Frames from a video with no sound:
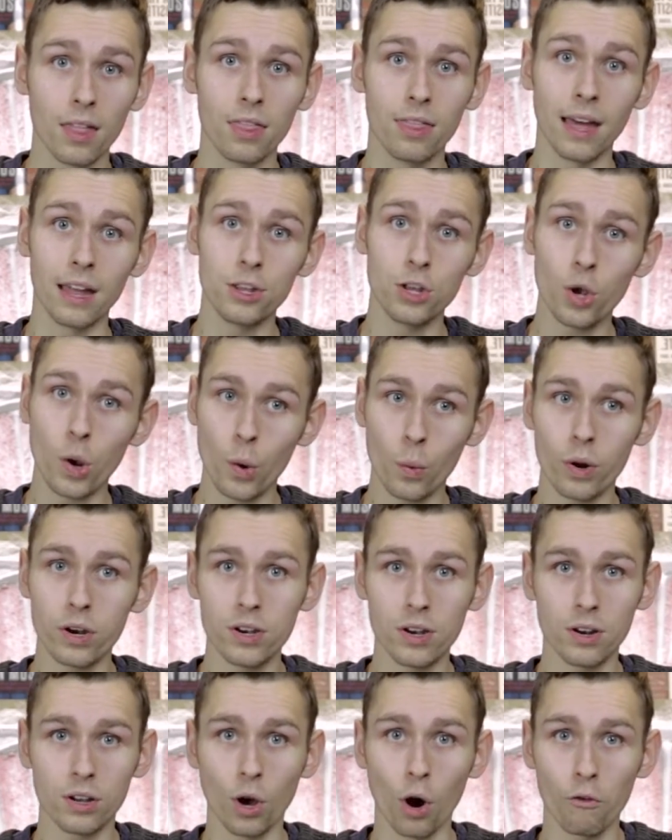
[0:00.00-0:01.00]
then you
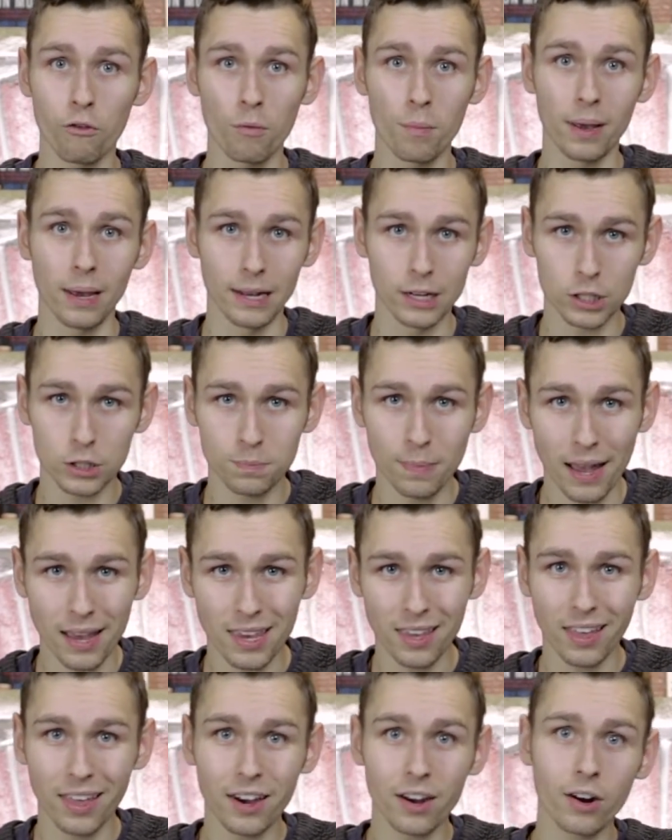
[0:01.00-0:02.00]
would go from being a
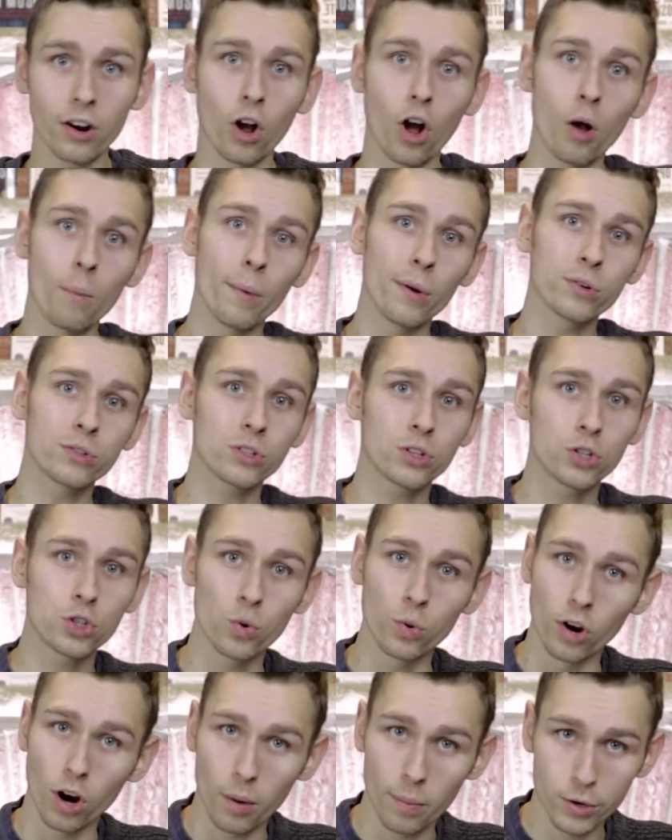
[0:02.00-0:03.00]
speculator almost
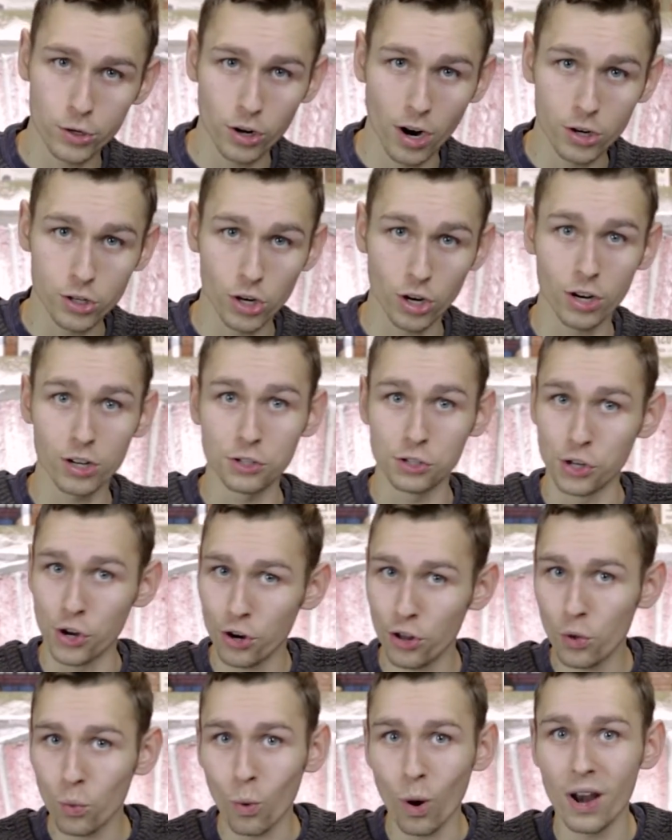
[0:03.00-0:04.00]
to an arbitrager because
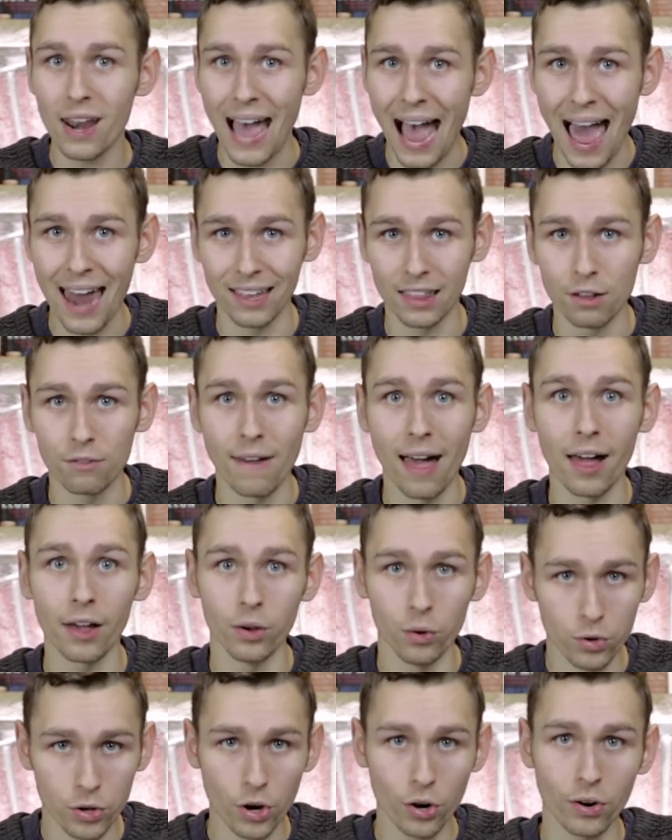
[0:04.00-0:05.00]
you're the one adding the
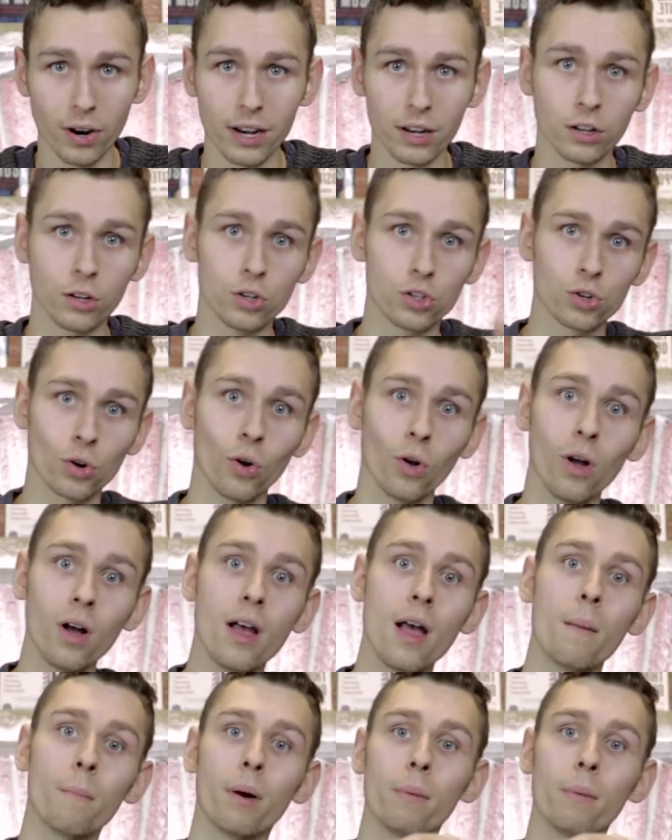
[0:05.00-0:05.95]
value. You're in control.